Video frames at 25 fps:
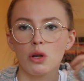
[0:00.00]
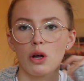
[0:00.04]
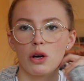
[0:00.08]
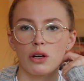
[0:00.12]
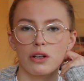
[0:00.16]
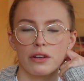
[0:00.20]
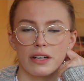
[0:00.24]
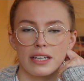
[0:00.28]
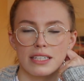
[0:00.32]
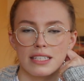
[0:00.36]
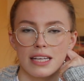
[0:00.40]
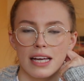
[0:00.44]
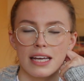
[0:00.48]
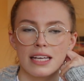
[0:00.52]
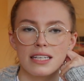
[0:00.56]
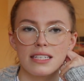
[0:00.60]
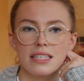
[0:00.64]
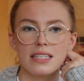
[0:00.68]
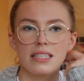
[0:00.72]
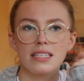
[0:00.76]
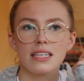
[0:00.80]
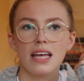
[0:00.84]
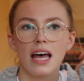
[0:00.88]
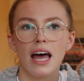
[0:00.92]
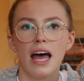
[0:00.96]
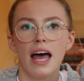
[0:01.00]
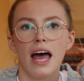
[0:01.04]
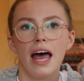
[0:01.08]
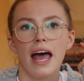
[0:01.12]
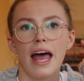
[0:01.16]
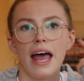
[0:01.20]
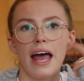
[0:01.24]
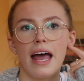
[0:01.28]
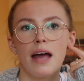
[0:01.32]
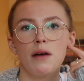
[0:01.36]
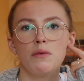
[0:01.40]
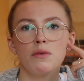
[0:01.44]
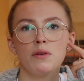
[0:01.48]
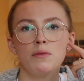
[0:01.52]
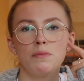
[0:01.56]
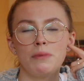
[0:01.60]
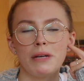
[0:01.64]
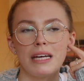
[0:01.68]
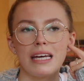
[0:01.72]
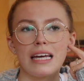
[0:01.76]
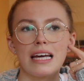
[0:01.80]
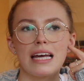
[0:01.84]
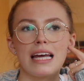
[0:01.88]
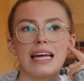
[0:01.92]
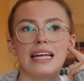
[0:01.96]
longer exists. It would
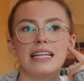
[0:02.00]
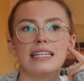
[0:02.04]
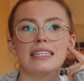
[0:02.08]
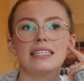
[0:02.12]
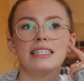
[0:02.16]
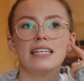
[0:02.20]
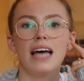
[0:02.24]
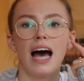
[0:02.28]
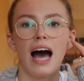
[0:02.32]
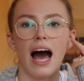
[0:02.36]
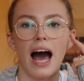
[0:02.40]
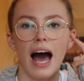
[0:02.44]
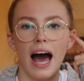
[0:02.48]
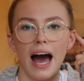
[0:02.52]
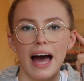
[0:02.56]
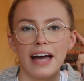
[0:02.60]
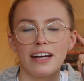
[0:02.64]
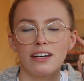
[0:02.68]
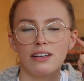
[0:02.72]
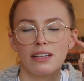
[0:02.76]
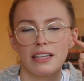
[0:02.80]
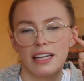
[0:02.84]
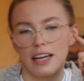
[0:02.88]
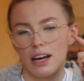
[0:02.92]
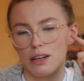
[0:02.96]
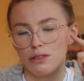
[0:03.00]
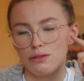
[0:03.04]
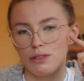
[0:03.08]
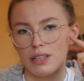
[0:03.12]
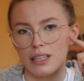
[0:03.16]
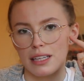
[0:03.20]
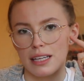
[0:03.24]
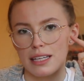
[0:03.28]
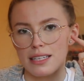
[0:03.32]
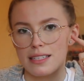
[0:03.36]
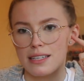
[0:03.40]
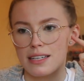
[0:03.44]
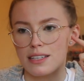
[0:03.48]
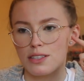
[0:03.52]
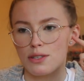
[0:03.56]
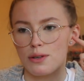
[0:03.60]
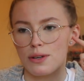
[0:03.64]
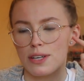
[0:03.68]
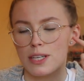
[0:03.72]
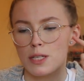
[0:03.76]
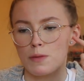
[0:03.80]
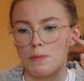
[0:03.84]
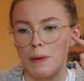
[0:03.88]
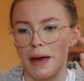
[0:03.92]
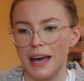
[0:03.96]
be entirely unrealistic to
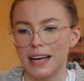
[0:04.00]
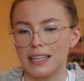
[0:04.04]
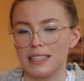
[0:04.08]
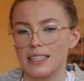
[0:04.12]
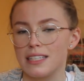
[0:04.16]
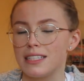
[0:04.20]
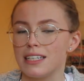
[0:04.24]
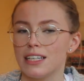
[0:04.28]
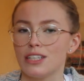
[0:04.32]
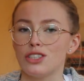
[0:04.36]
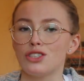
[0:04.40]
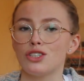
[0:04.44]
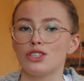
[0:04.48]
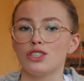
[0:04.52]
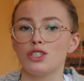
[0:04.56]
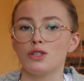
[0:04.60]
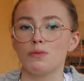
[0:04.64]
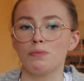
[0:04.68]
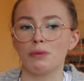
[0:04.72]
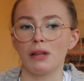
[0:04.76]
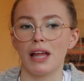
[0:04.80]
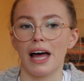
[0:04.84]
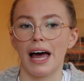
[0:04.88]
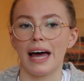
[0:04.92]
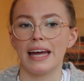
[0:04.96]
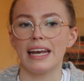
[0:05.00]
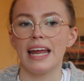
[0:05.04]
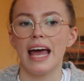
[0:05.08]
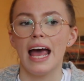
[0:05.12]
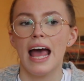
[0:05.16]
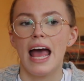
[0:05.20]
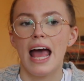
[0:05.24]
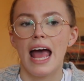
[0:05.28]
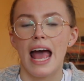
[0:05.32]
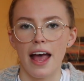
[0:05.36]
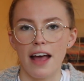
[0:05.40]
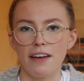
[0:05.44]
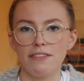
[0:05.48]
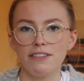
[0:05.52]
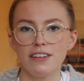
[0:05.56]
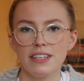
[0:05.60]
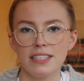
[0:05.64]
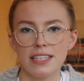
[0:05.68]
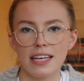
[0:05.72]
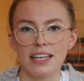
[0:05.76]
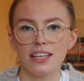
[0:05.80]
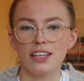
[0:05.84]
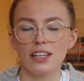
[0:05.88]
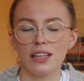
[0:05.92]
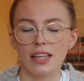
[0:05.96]
expect a teacher to plan every
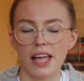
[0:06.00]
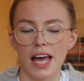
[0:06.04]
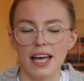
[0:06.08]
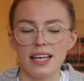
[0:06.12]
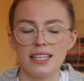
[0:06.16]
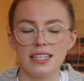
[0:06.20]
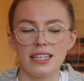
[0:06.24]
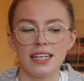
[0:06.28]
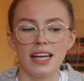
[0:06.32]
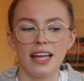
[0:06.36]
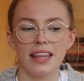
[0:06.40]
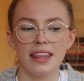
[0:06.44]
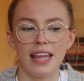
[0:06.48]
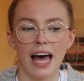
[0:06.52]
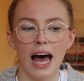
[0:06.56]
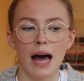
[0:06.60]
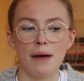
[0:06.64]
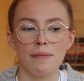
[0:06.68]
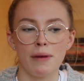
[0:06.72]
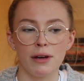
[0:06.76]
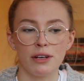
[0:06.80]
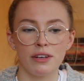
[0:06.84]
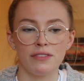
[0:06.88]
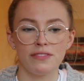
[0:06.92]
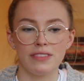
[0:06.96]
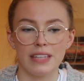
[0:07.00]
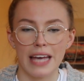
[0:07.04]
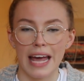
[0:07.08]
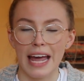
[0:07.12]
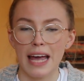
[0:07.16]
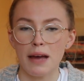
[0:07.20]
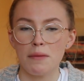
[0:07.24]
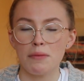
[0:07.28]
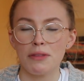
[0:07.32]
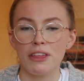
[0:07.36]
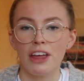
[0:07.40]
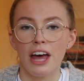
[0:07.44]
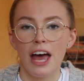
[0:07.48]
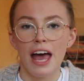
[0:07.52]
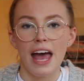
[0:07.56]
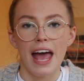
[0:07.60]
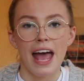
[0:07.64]
single lesson in that amount of depth.